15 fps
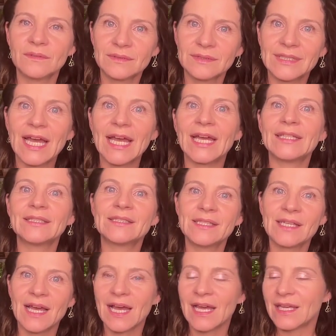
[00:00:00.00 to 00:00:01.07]
that
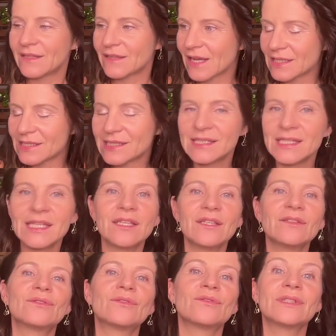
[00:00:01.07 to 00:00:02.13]
I
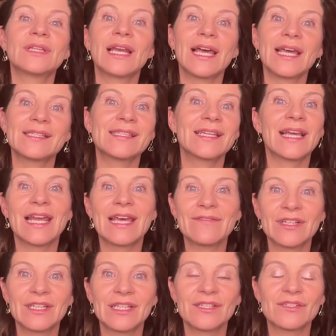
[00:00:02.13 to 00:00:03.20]
seen through the last
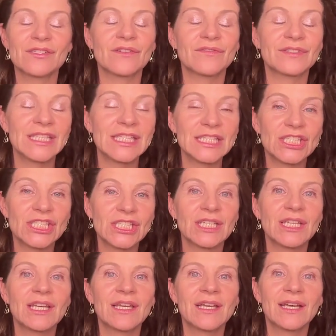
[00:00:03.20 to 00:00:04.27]
11 years of
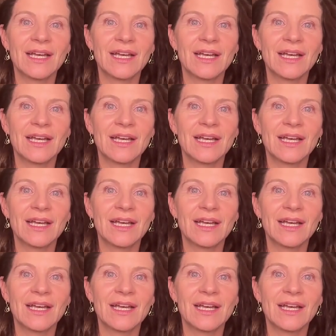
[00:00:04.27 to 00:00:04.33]
teaching